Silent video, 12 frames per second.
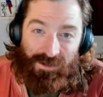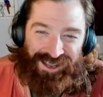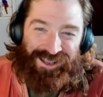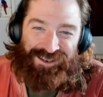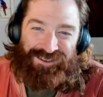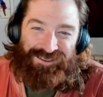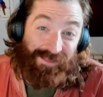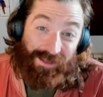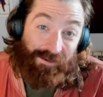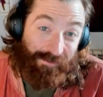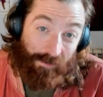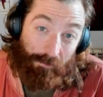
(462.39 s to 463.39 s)
And yeah.
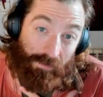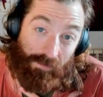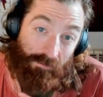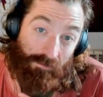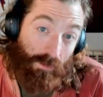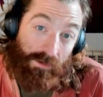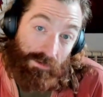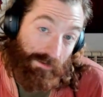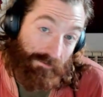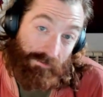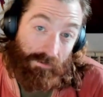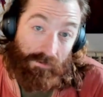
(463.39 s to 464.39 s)
that's something that's quite
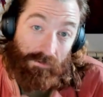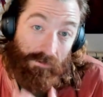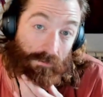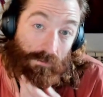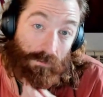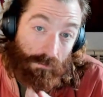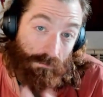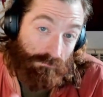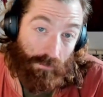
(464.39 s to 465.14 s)
easy to do